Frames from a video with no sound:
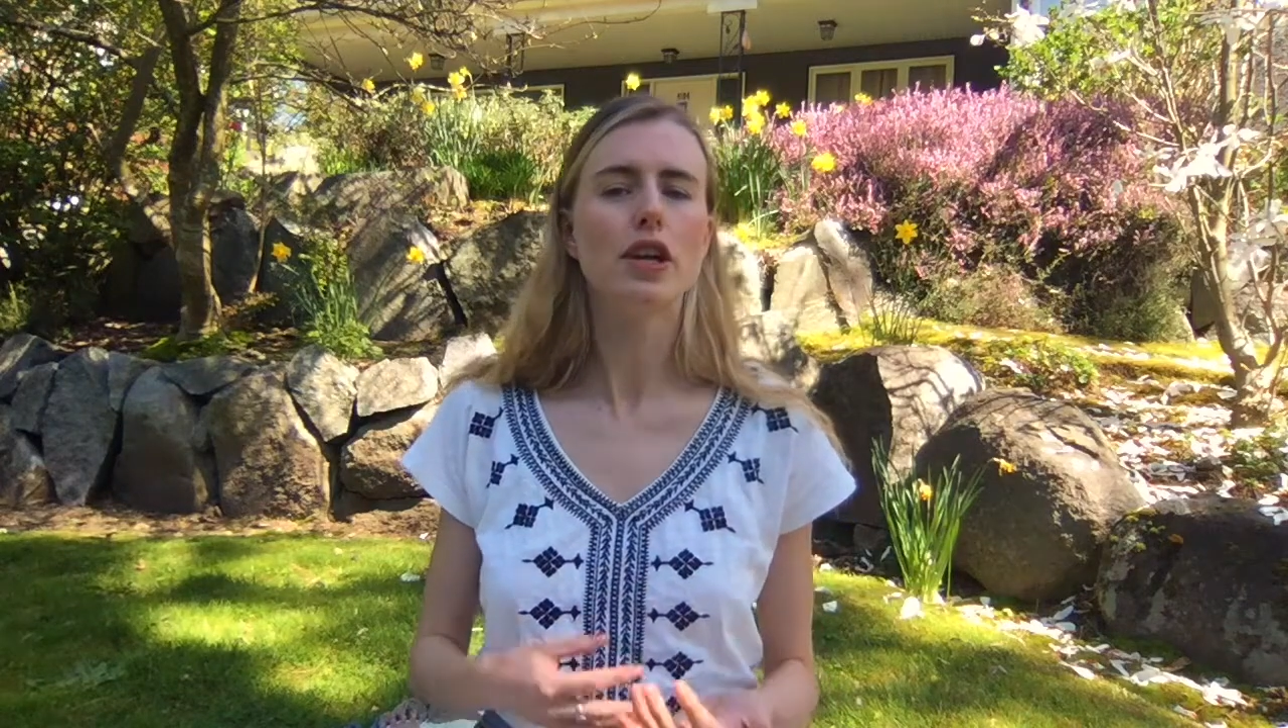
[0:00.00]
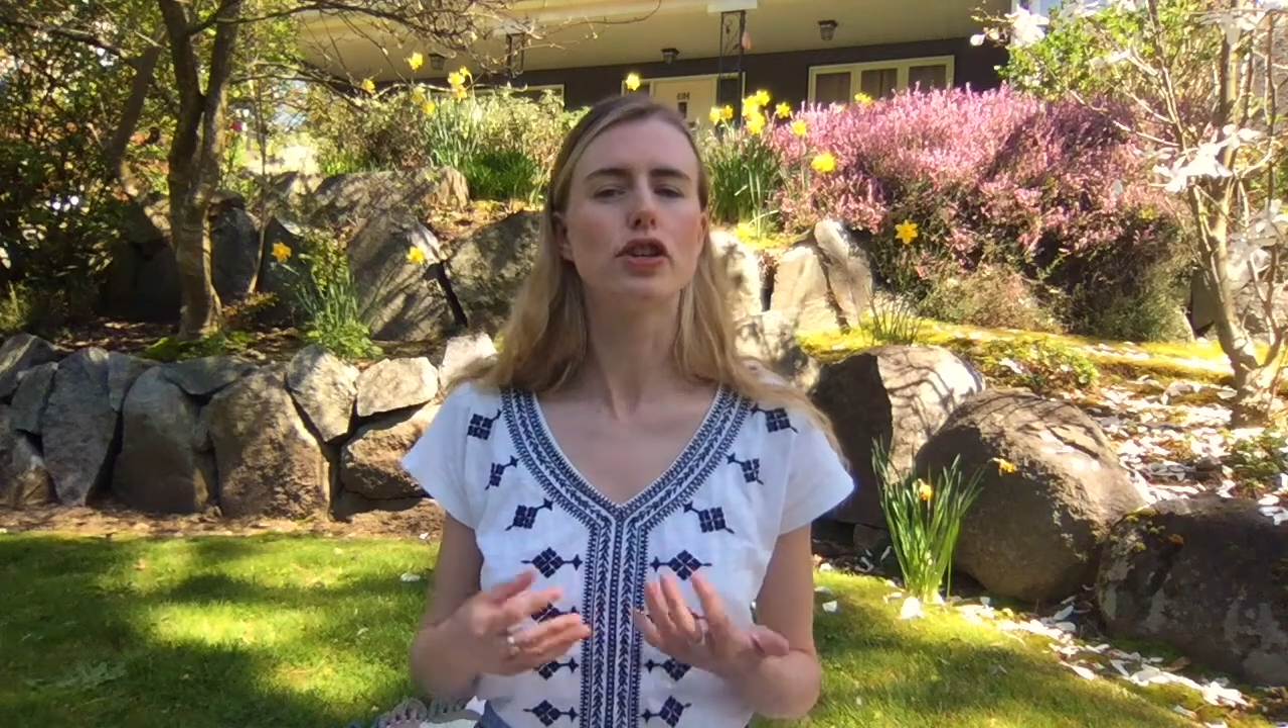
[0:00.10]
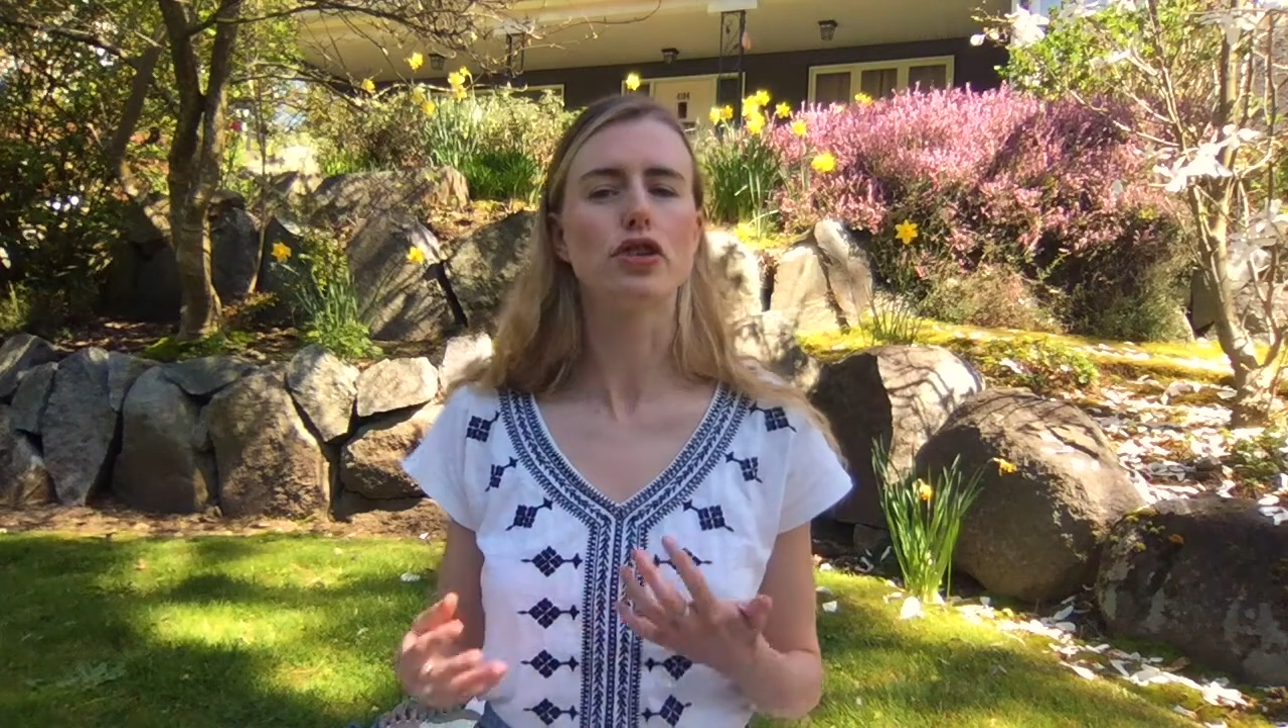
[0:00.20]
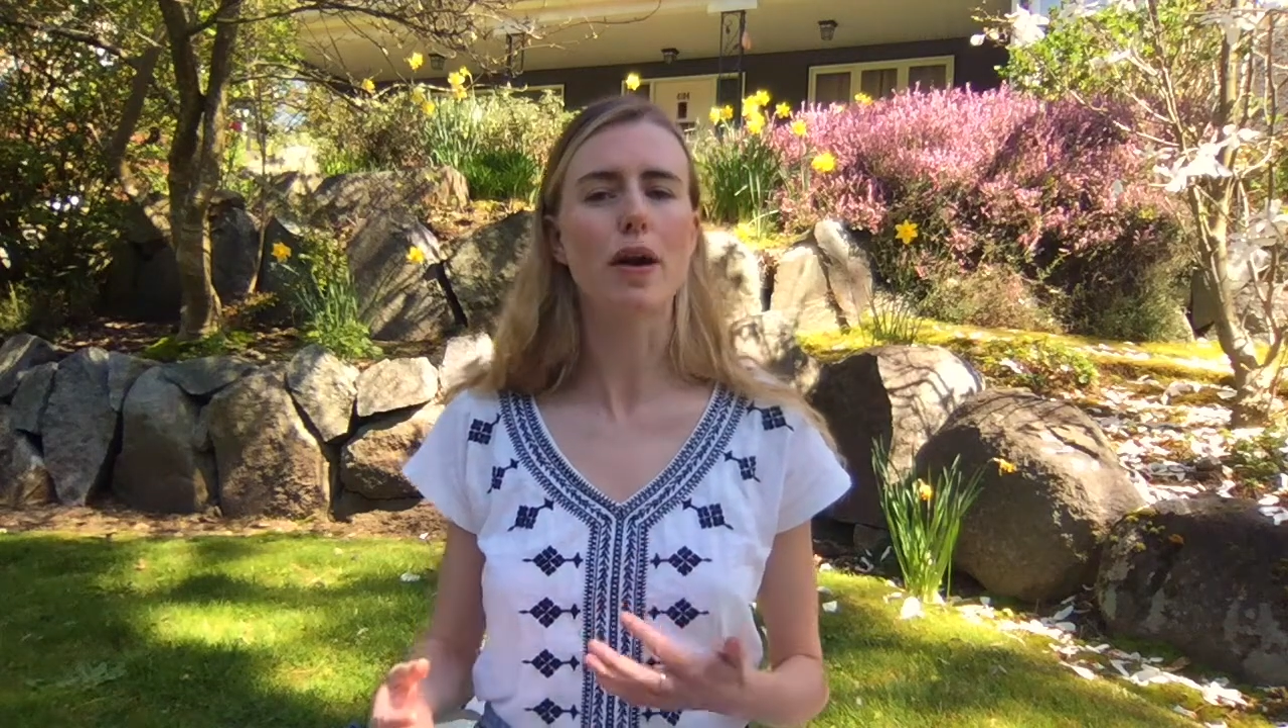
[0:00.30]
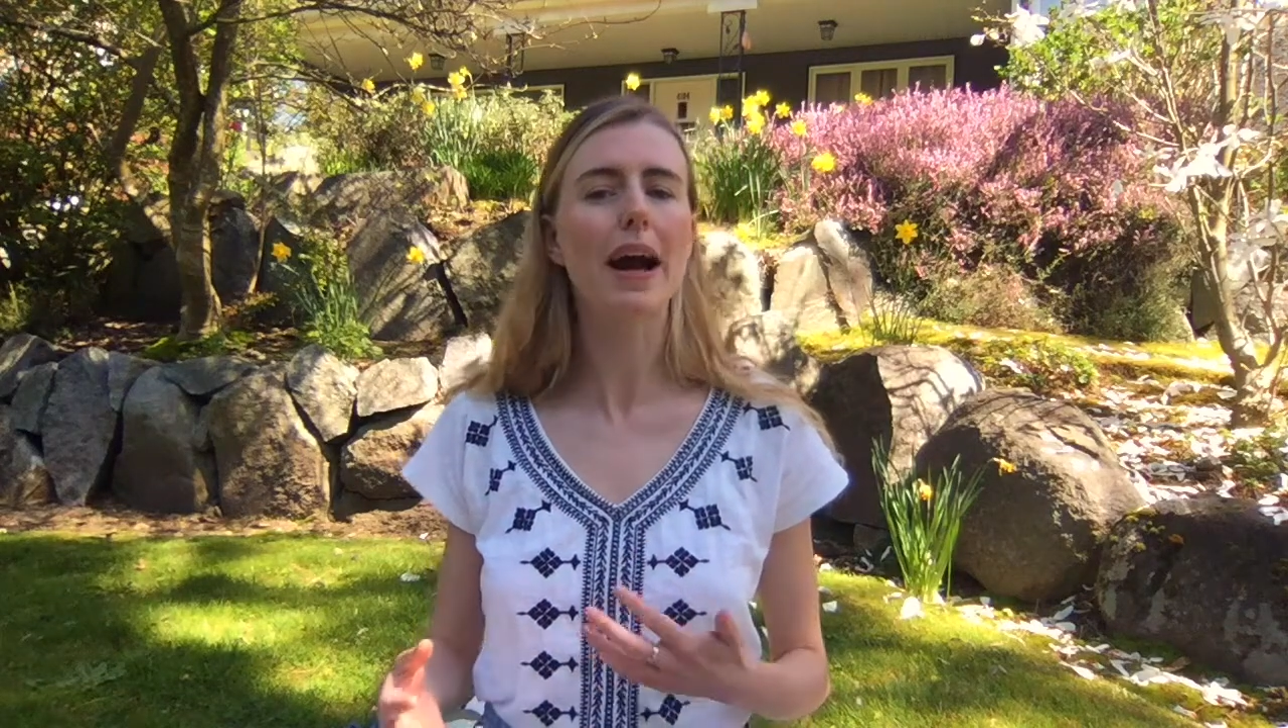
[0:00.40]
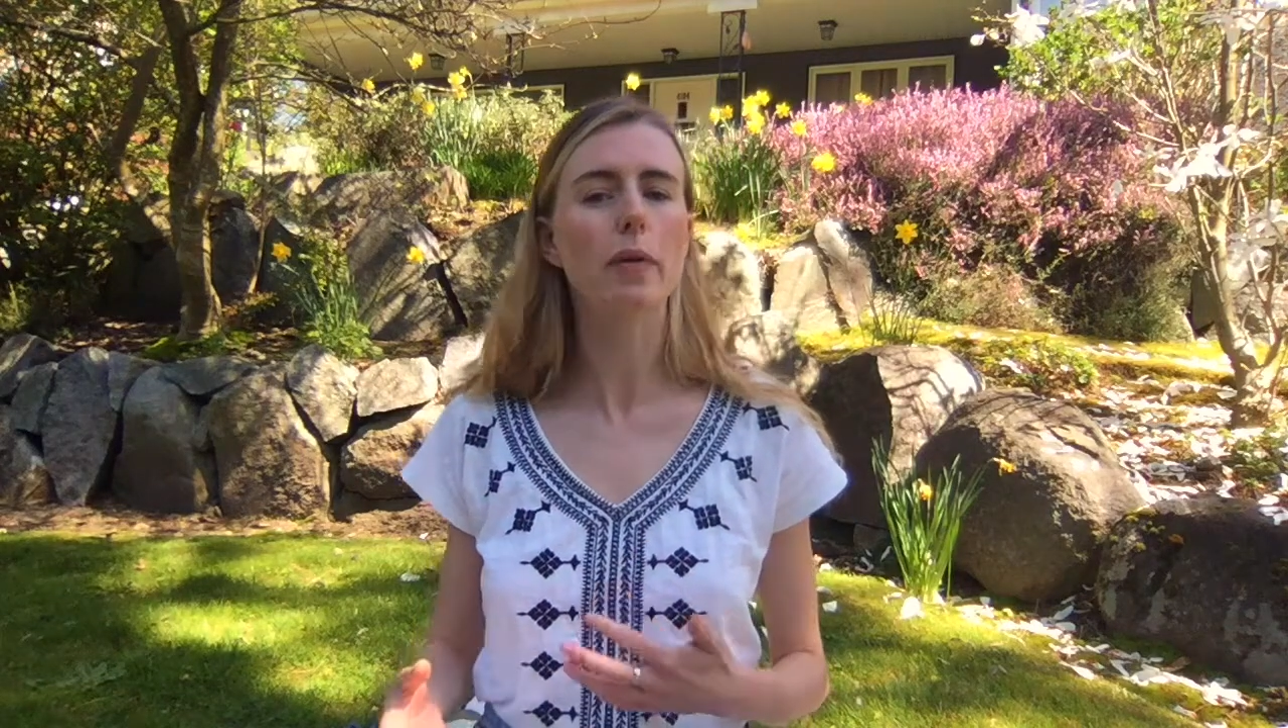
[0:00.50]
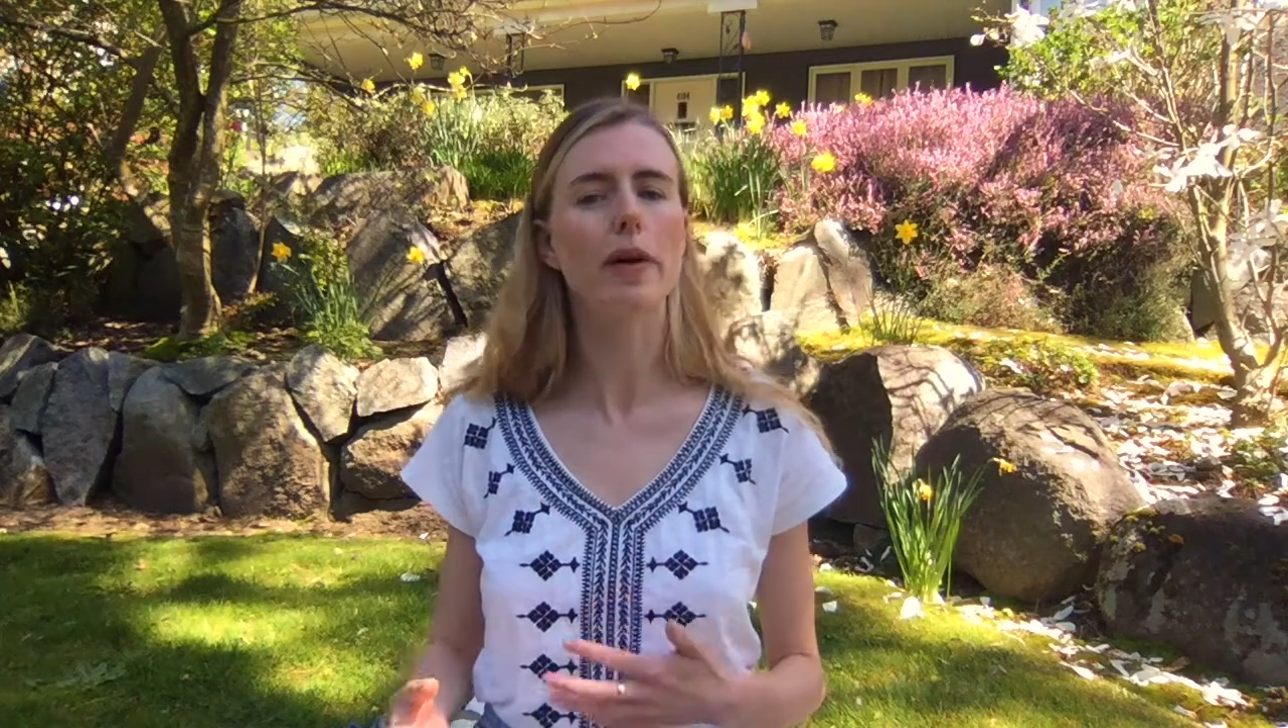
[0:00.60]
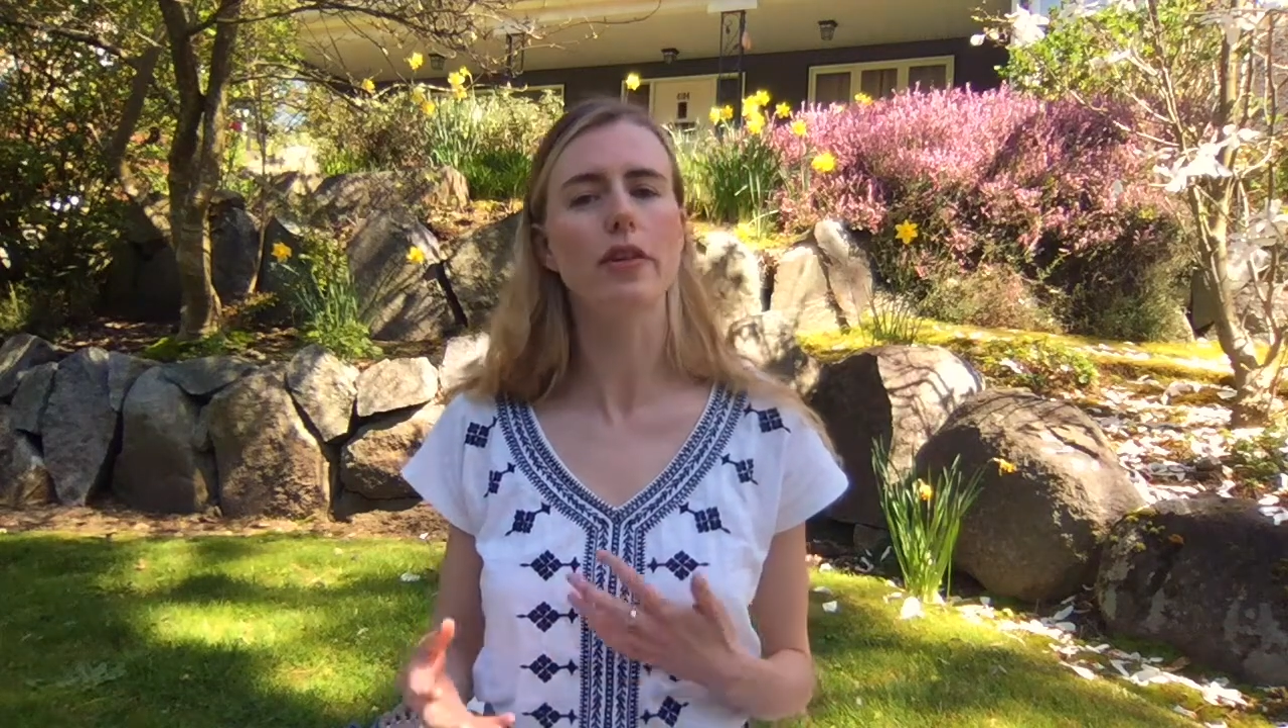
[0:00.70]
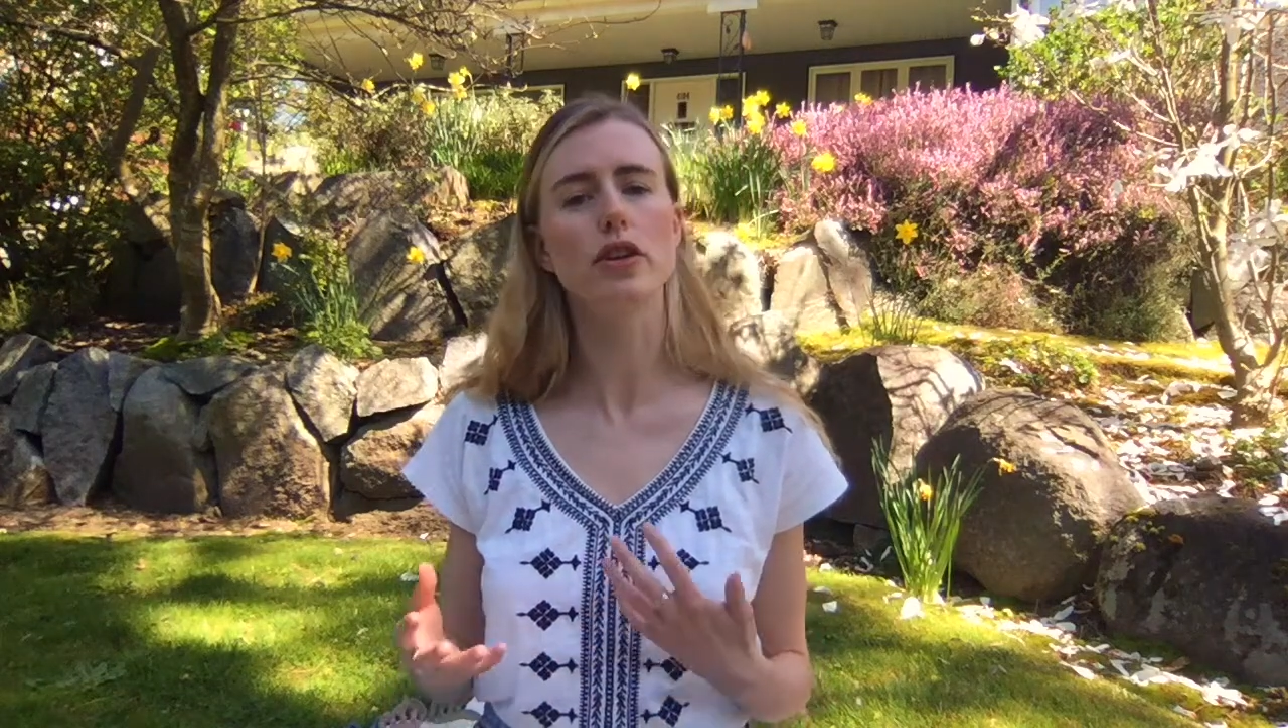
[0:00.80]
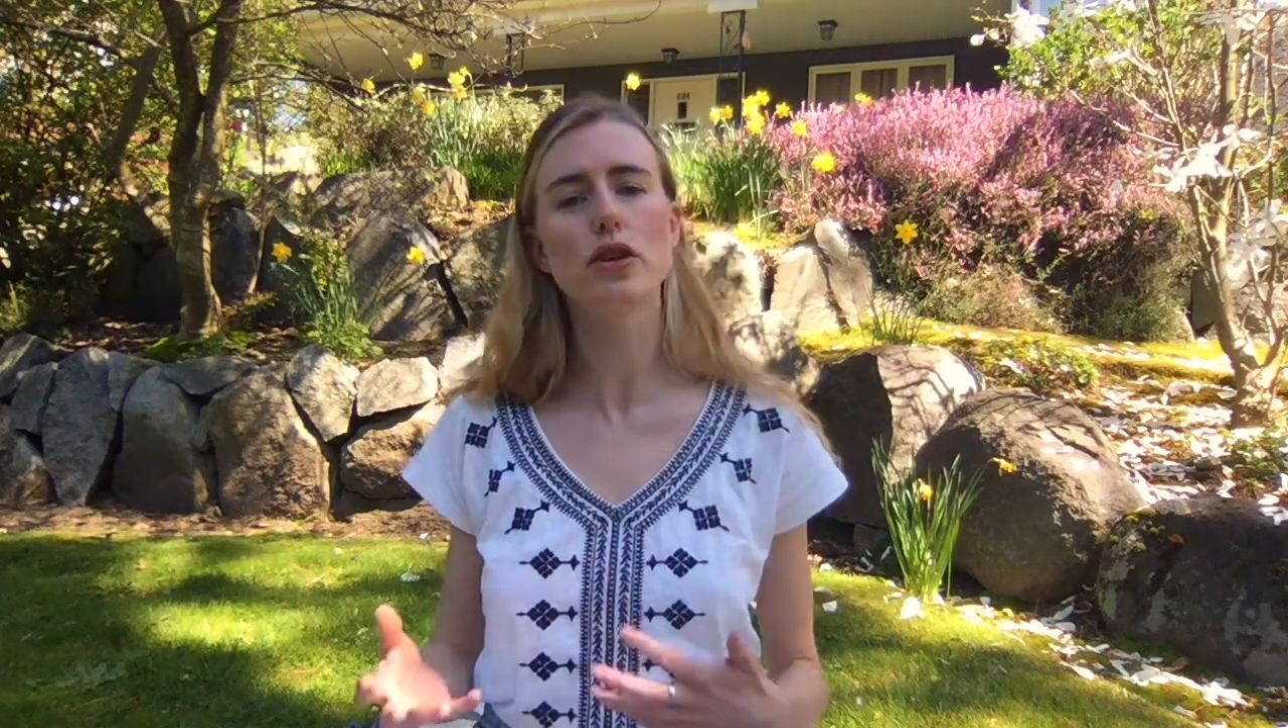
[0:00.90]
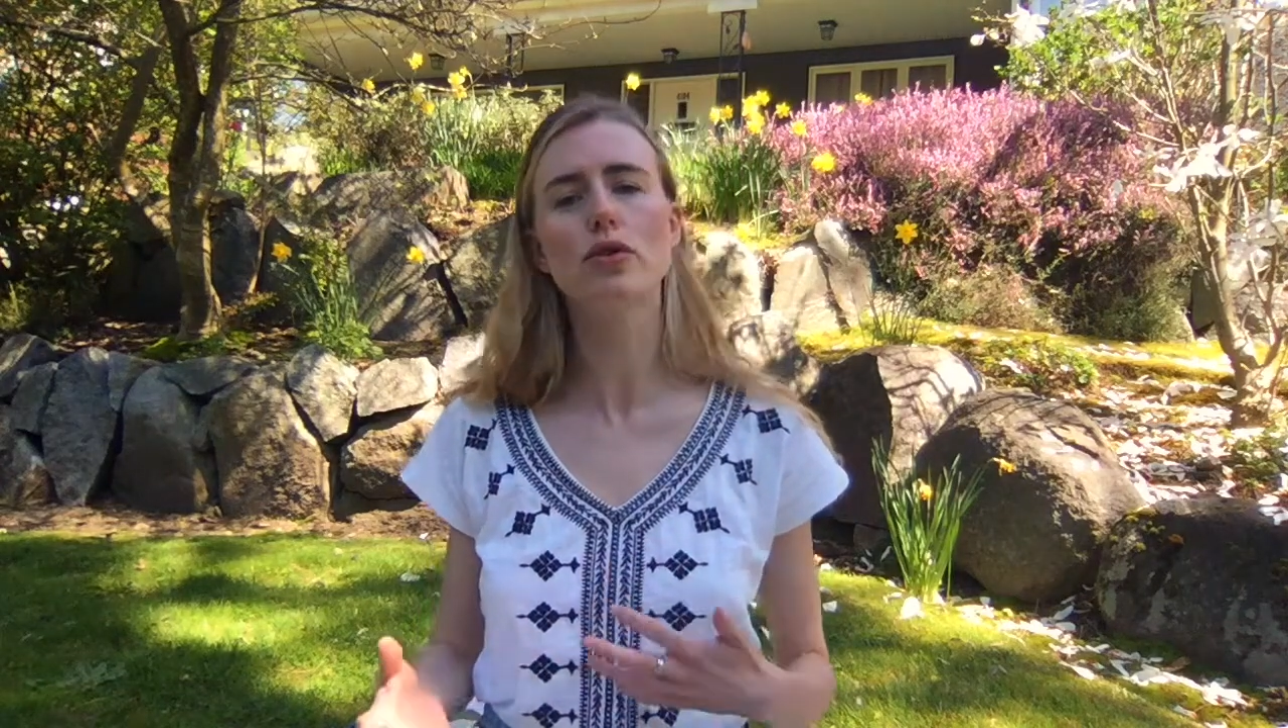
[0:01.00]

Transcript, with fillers: to track whether new